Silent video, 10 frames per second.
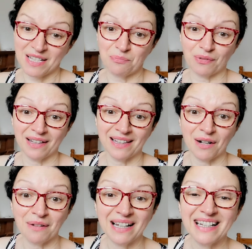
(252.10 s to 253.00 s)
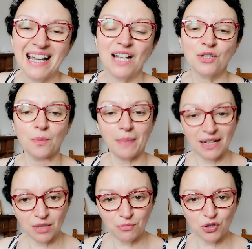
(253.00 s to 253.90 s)
Simple like that, right? So
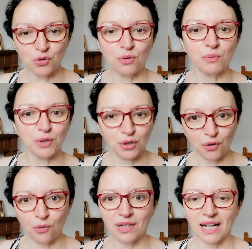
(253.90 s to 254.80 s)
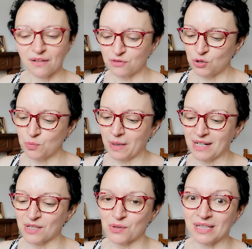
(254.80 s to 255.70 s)
pile number two, and we're going to only have two
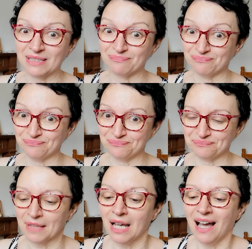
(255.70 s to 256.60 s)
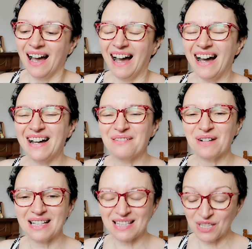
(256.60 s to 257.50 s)
piles today. Mm-hmm. Uh,
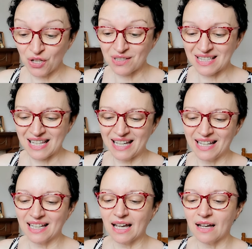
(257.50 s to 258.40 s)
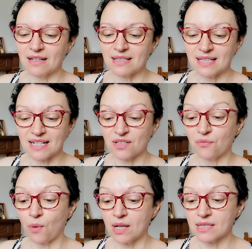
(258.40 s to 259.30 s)
what they not saying, uh, six
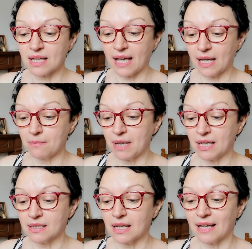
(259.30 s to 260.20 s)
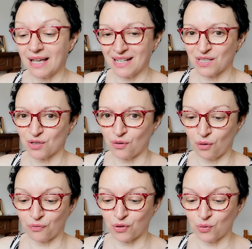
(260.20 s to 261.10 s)
of wands, hangman, Ace
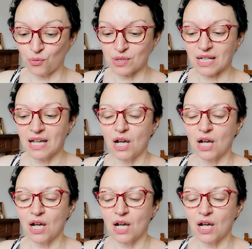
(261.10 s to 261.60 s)
of Sword.